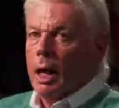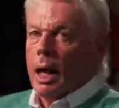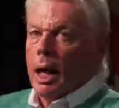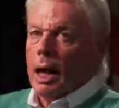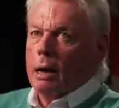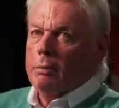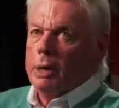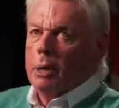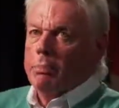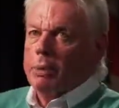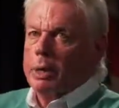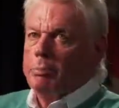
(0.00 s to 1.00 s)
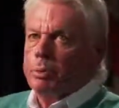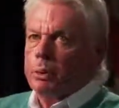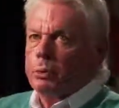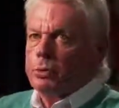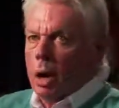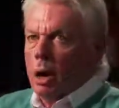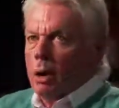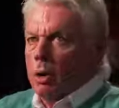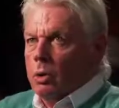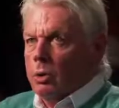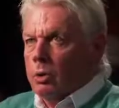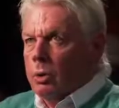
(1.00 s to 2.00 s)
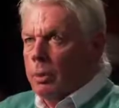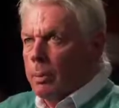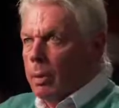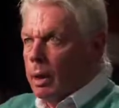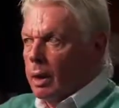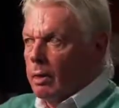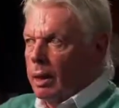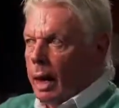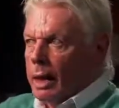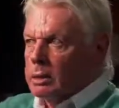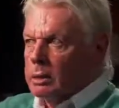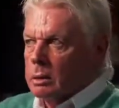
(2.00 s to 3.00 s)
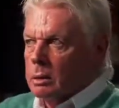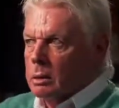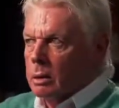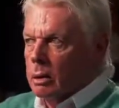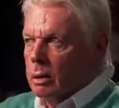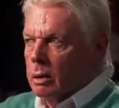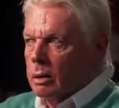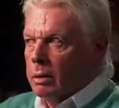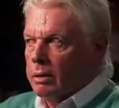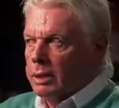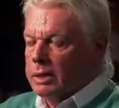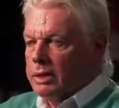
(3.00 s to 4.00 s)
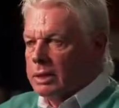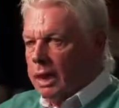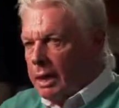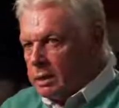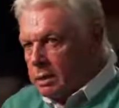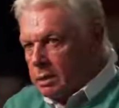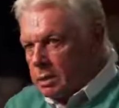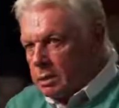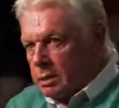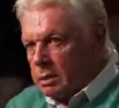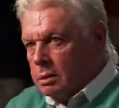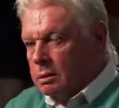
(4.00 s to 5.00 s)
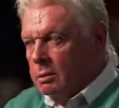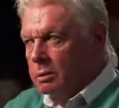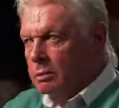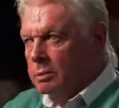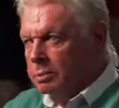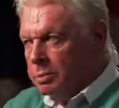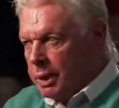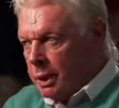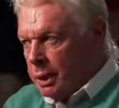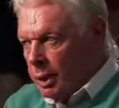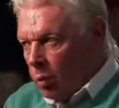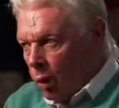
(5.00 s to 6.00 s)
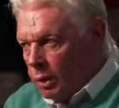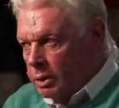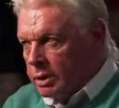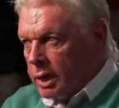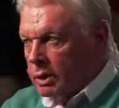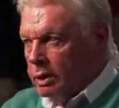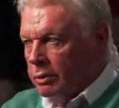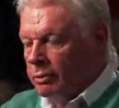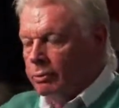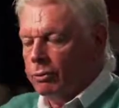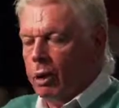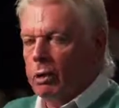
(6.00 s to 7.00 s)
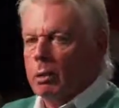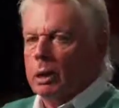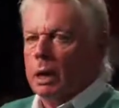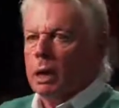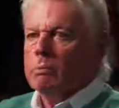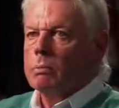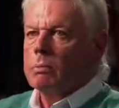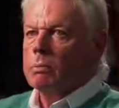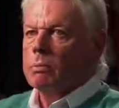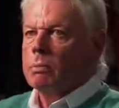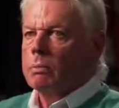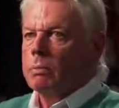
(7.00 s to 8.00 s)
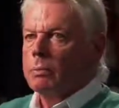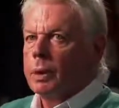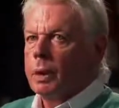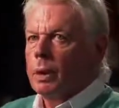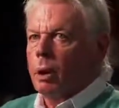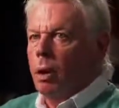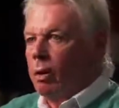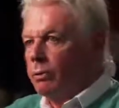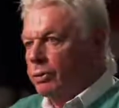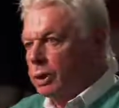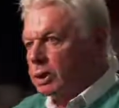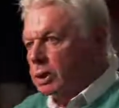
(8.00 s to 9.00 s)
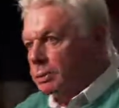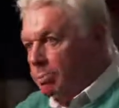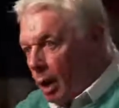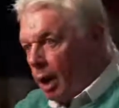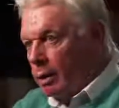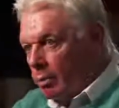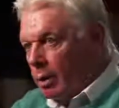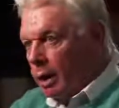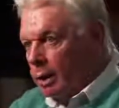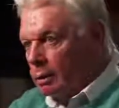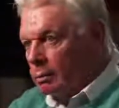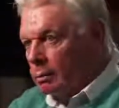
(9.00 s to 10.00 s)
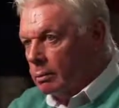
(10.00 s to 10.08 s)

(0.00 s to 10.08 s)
How many people know that the centers, particularly one center in Florida, of this spy ring